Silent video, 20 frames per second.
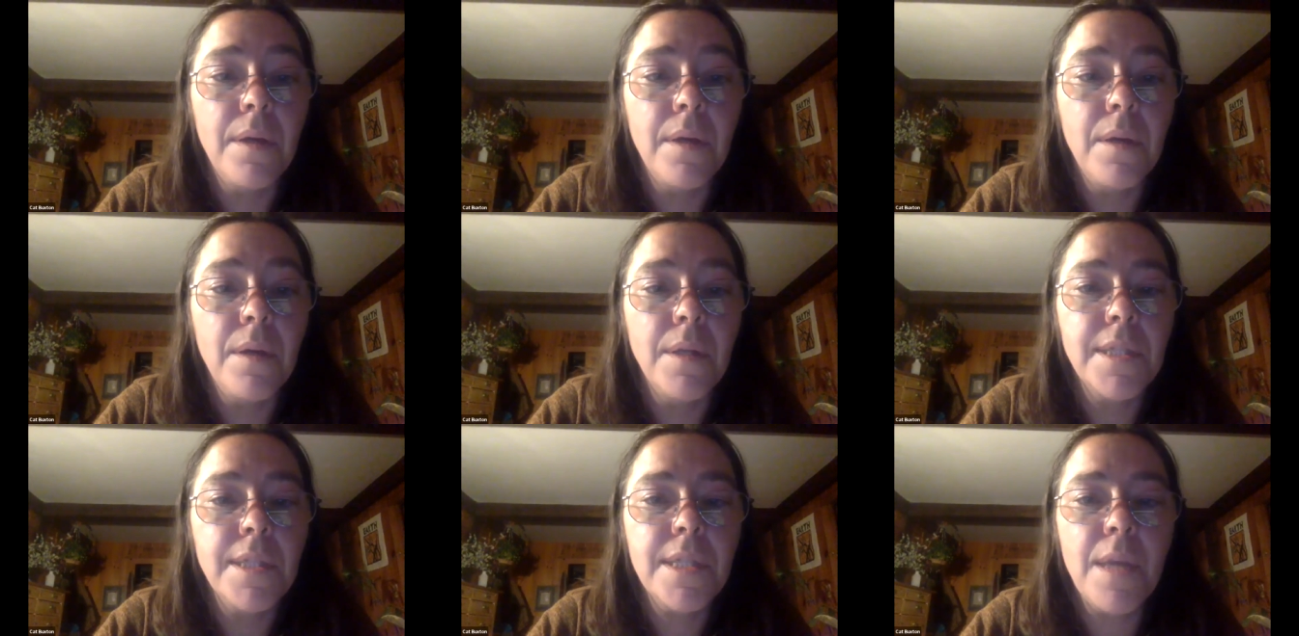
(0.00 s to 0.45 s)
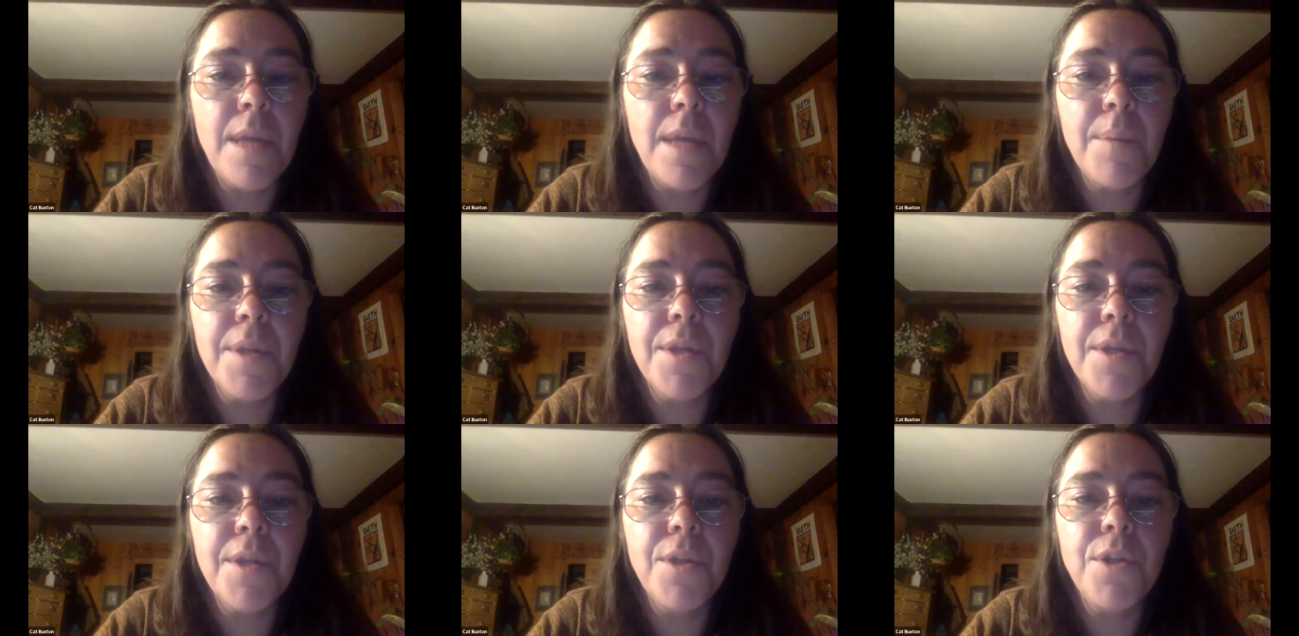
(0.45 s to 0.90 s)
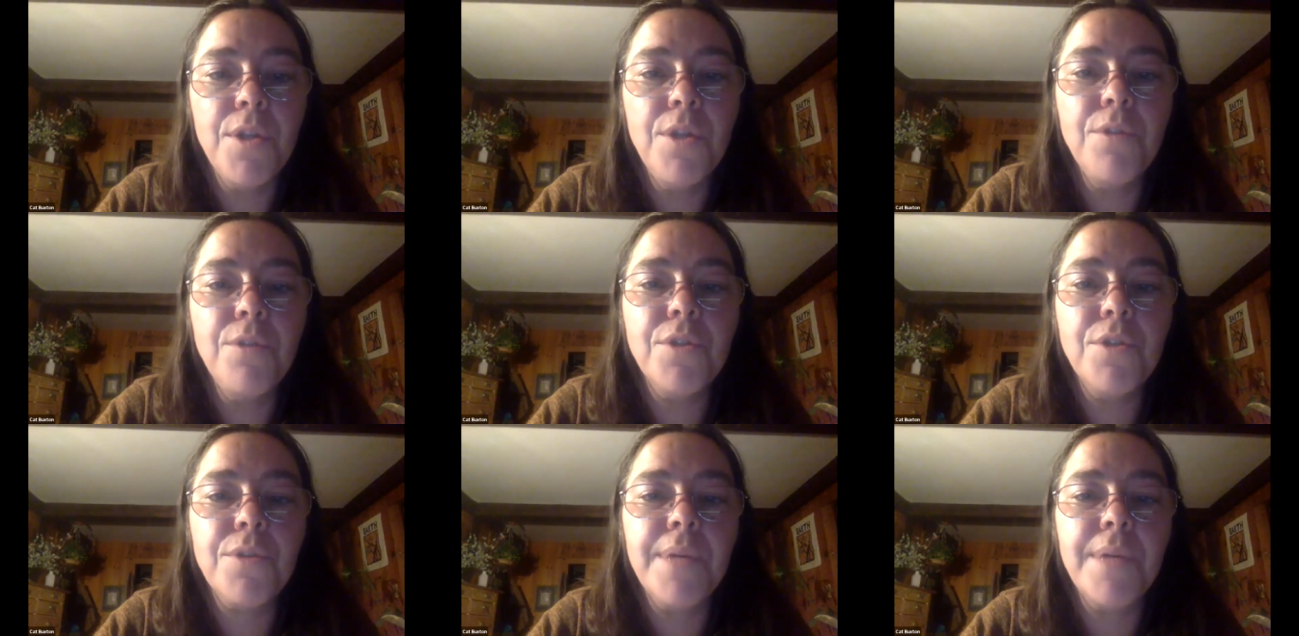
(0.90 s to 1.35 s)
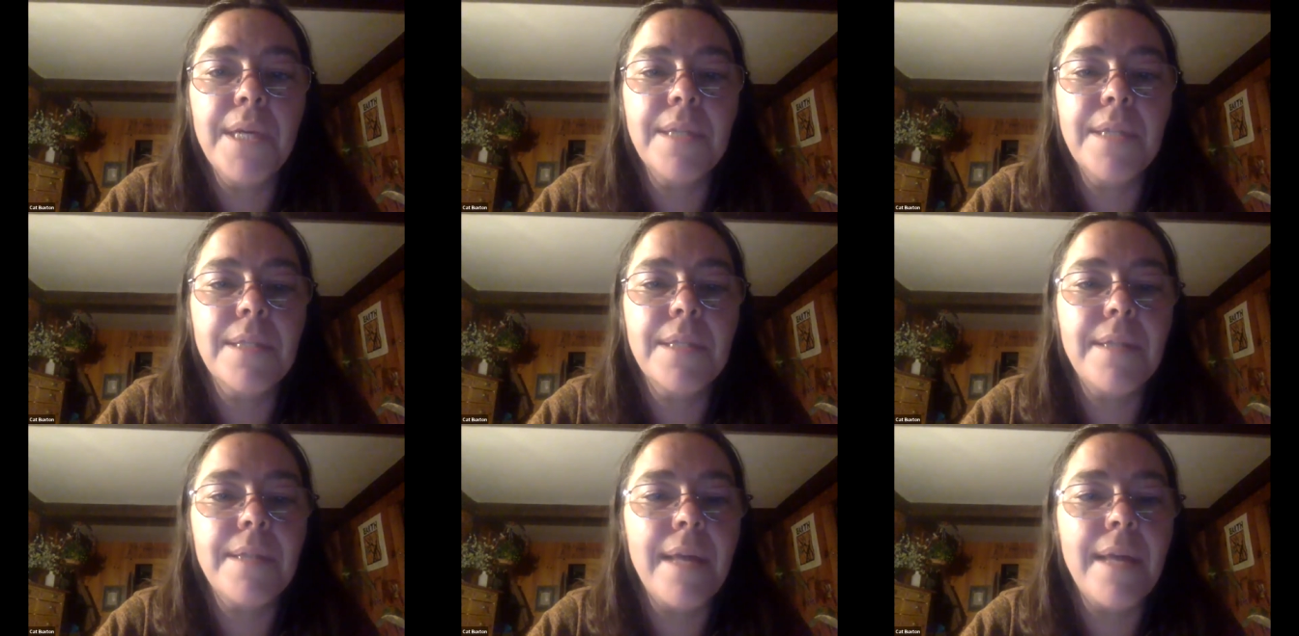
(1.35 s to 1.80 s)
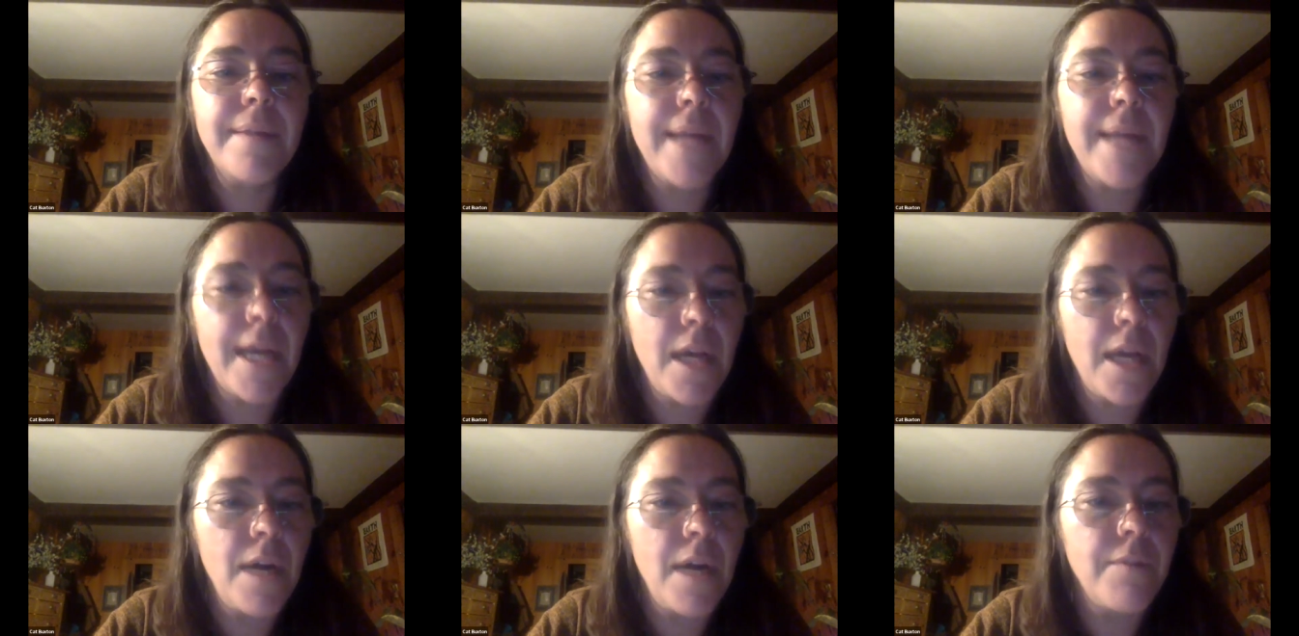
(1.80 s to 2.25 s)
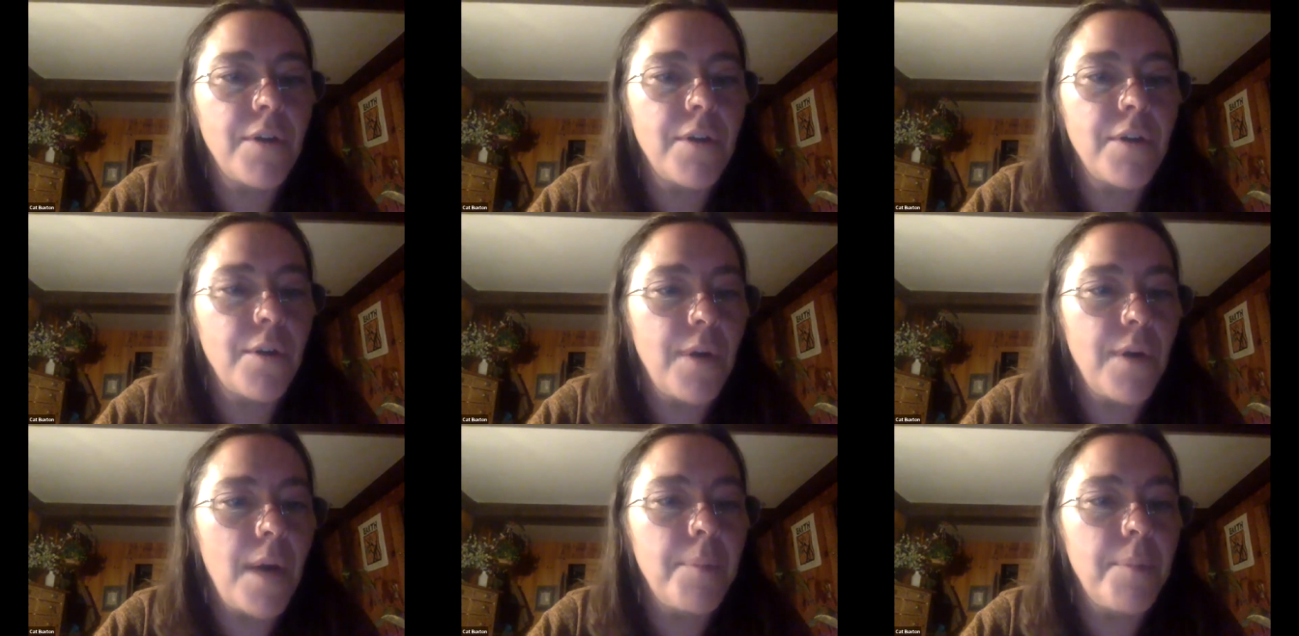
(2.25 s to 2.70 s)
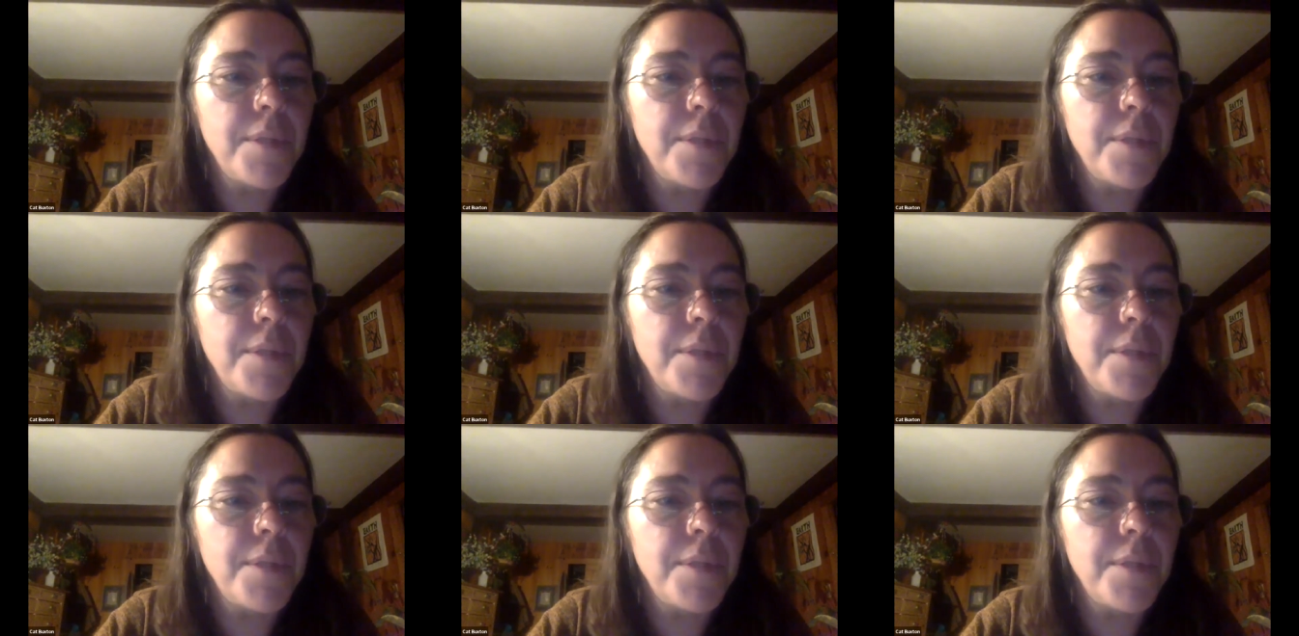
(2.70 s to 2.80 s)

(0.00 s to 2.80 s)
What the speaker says: some of the nutrients that cover crop